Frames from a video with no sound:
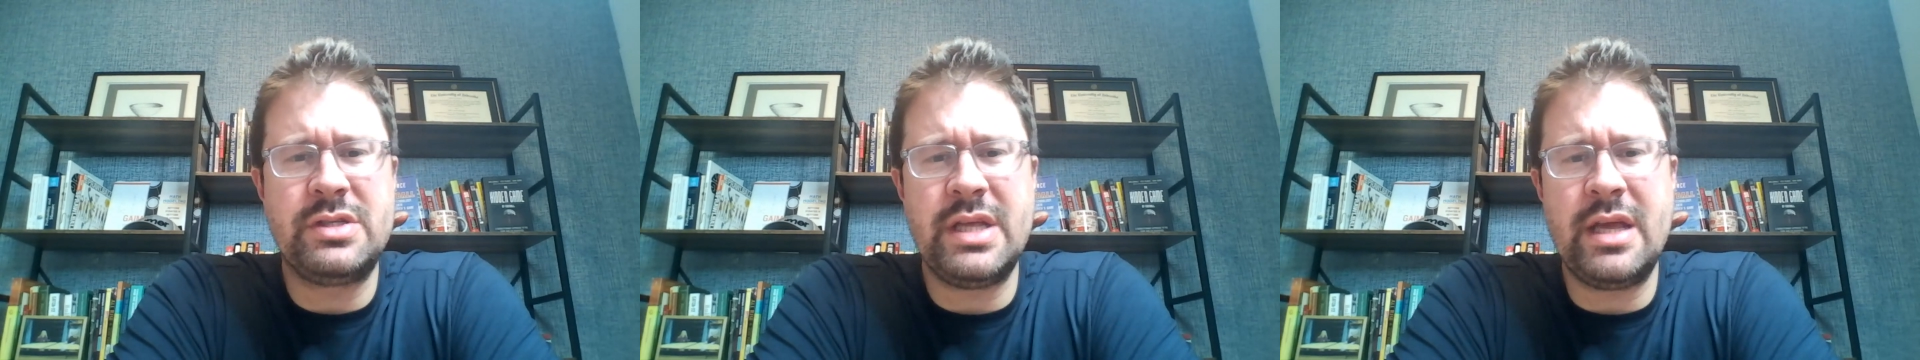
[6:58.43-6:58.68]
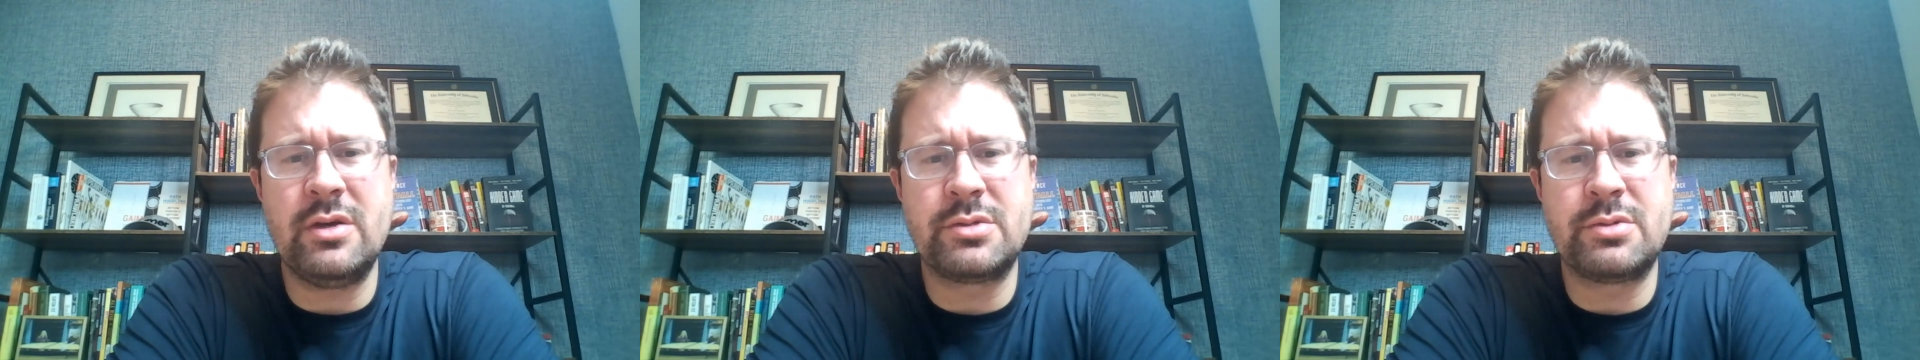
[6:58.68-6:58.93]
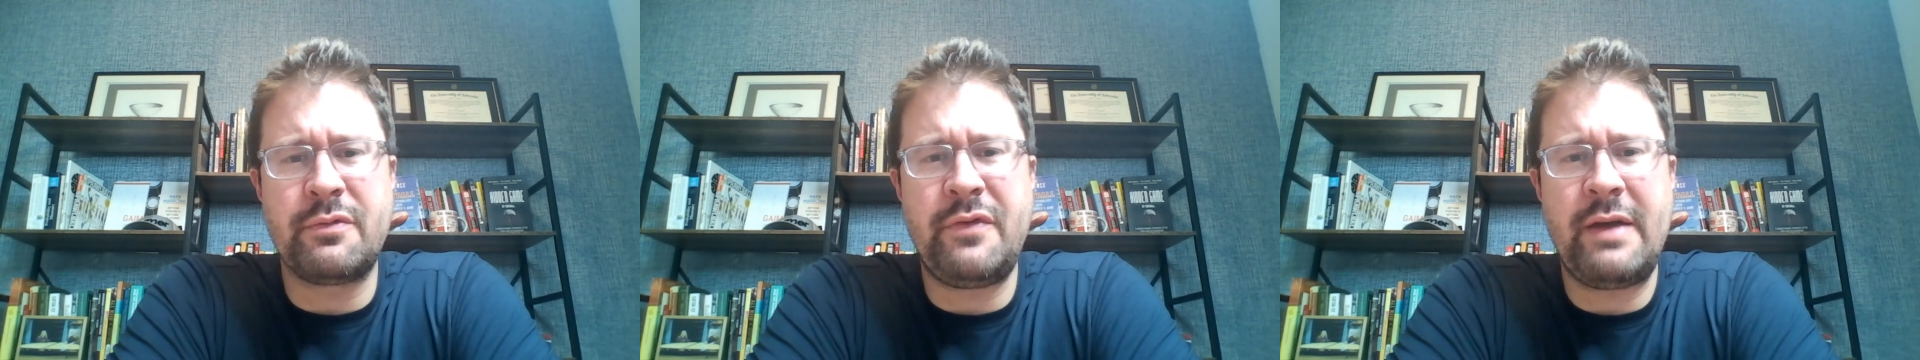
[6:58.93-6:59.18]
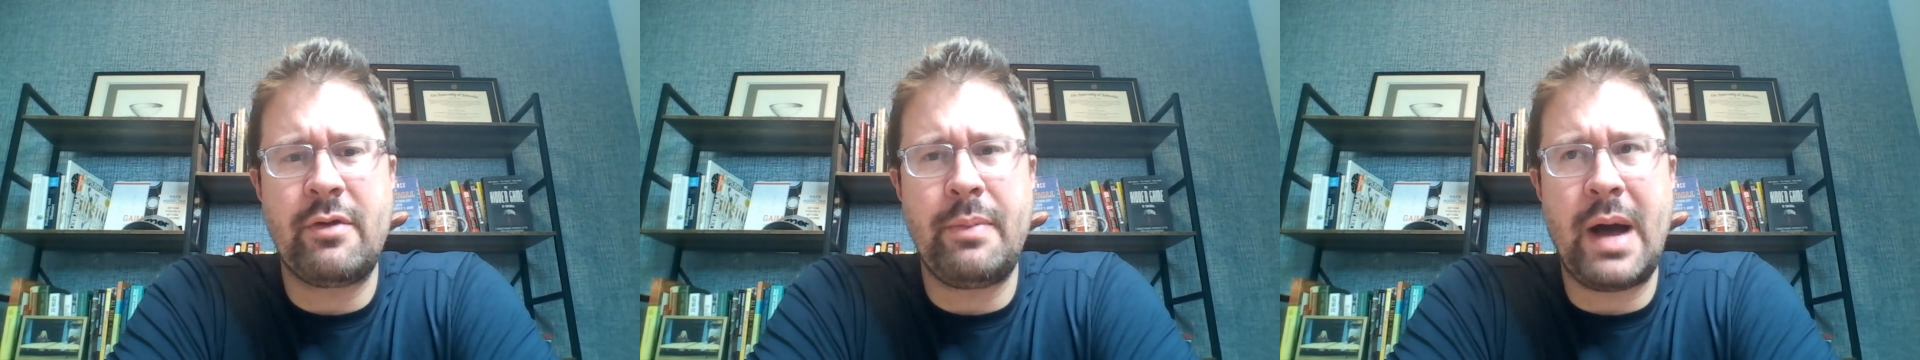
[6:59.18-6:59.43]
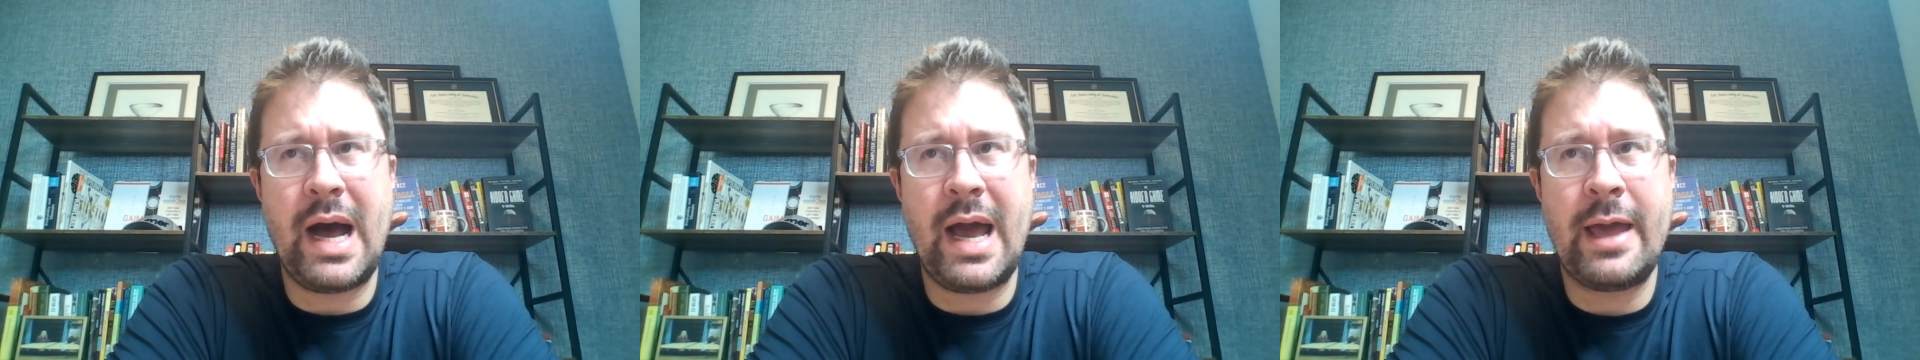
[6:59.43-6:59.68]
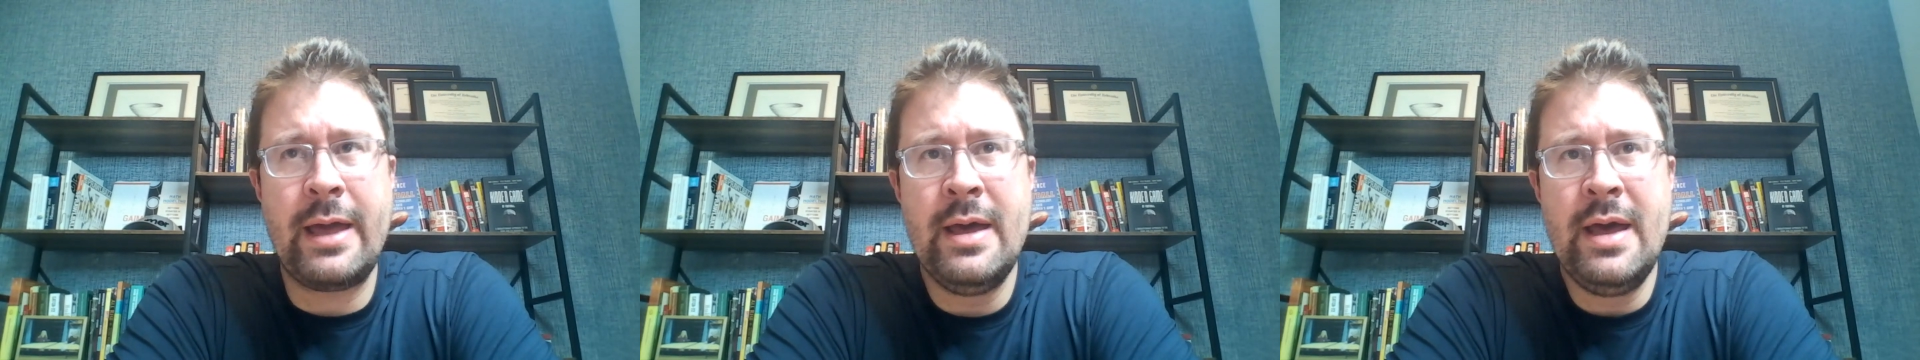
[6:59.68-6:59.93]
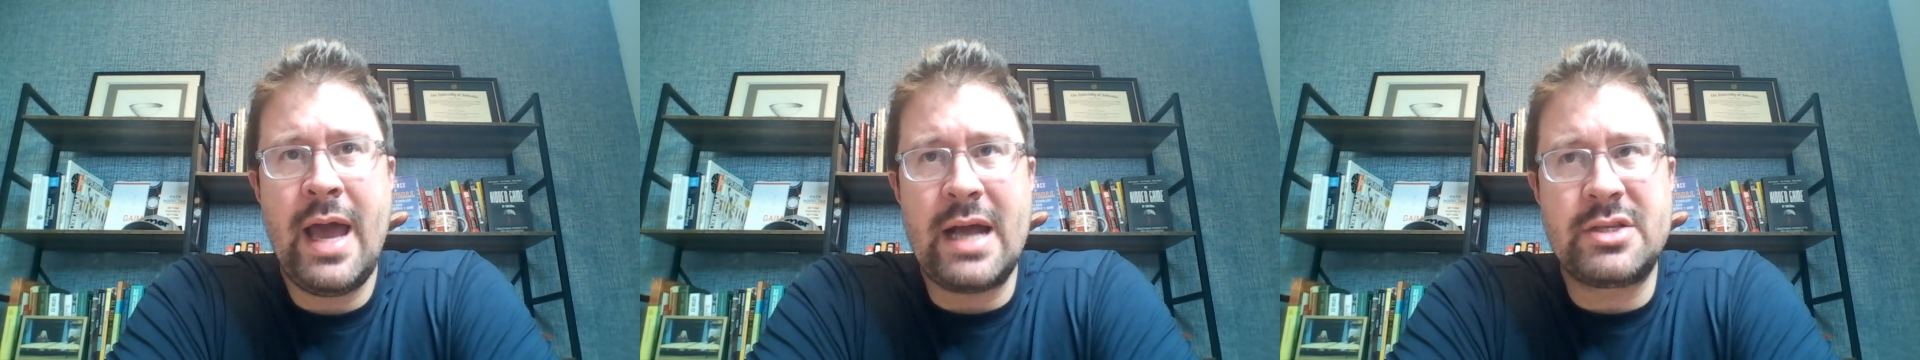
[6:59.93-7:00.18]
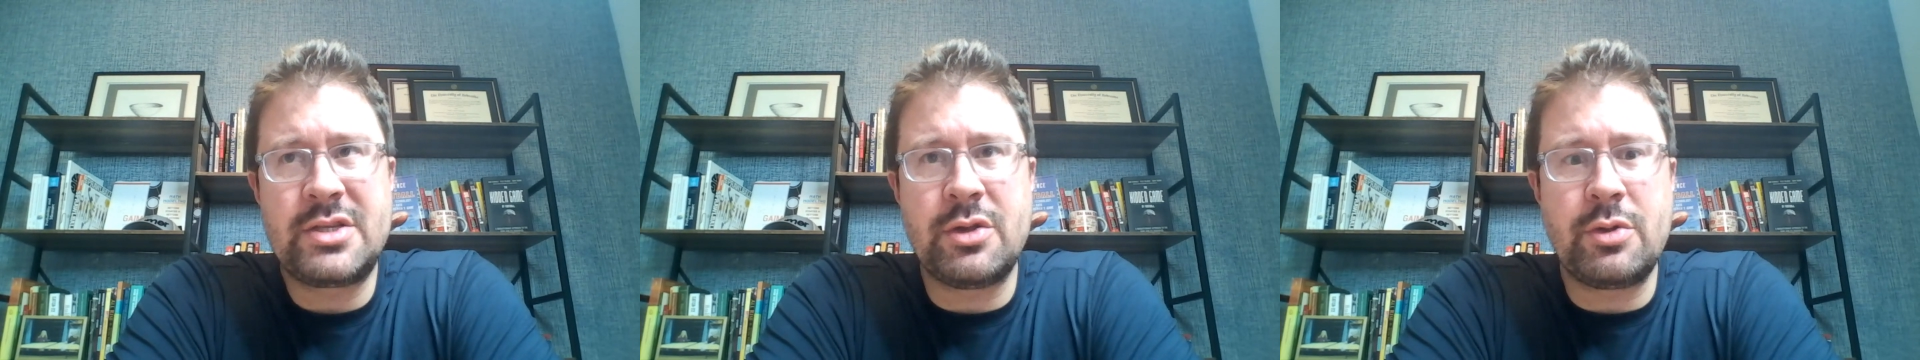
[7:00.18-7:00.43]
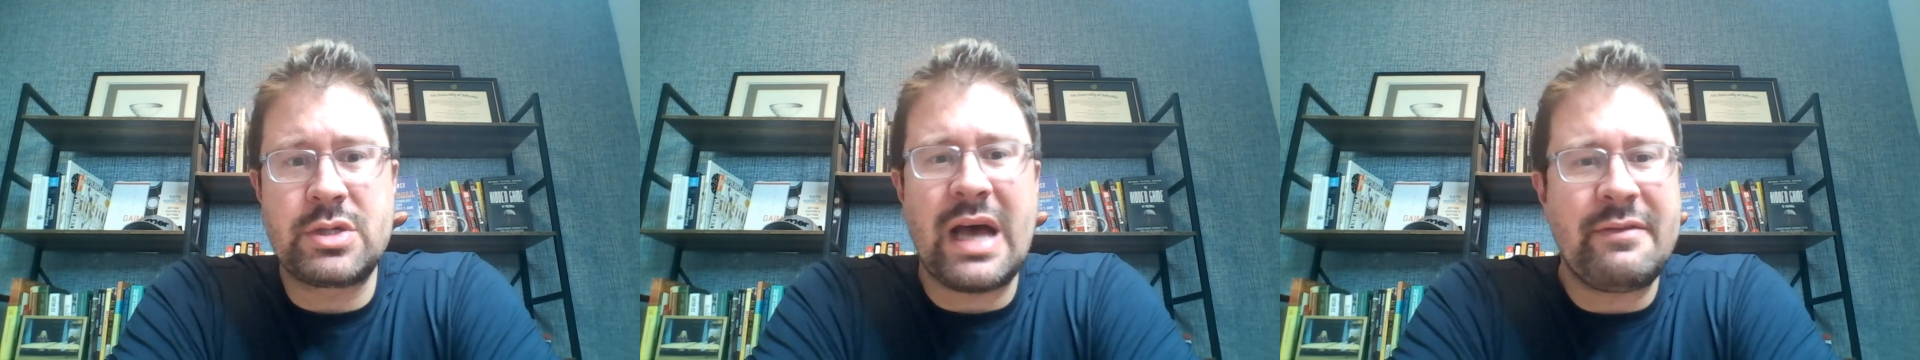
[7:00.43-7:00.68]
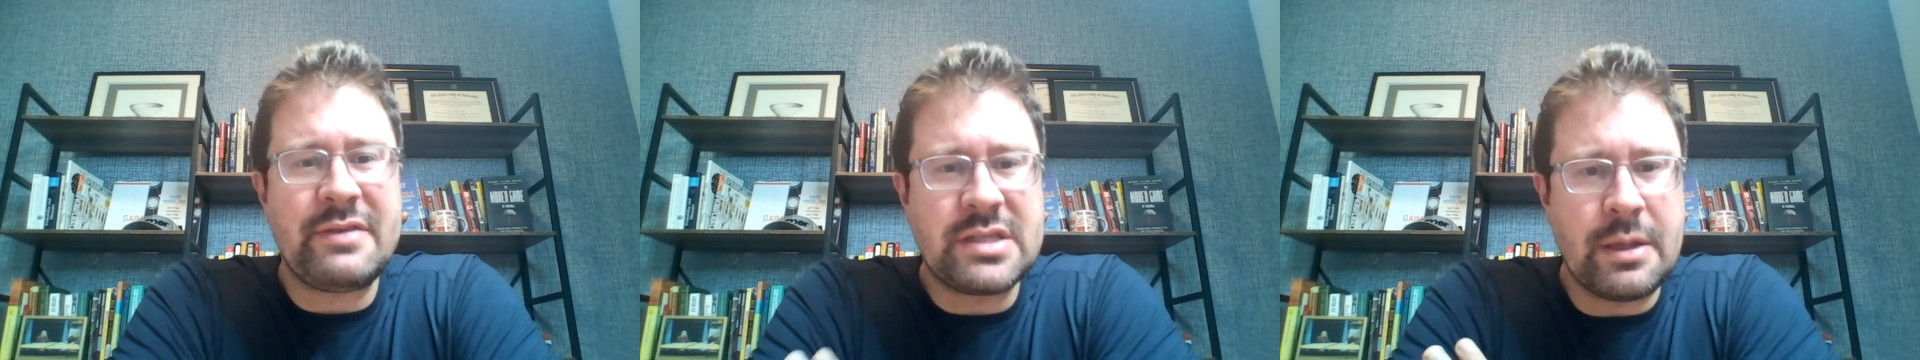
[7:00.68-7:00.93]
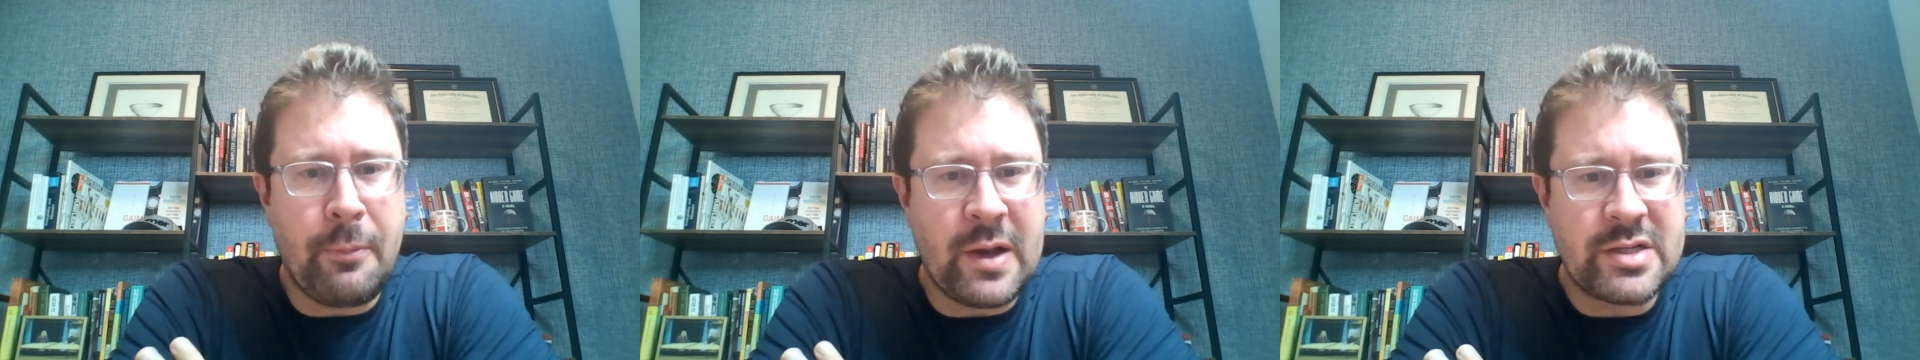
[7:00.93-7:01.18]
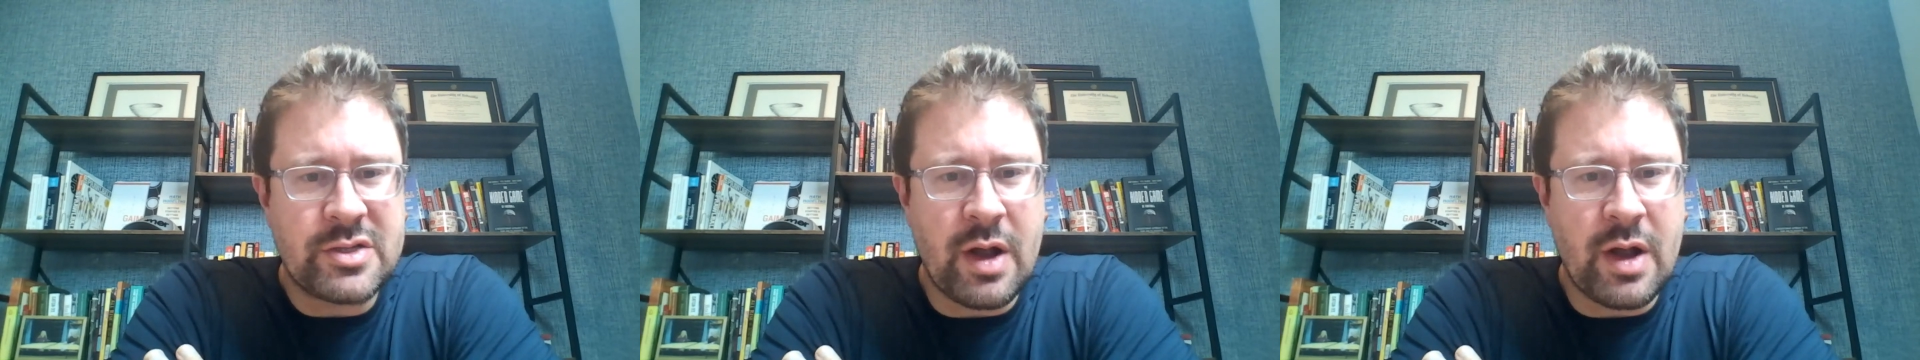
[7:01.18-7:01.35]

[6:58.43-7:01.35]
The Eagles were favored by, and so there was obviously point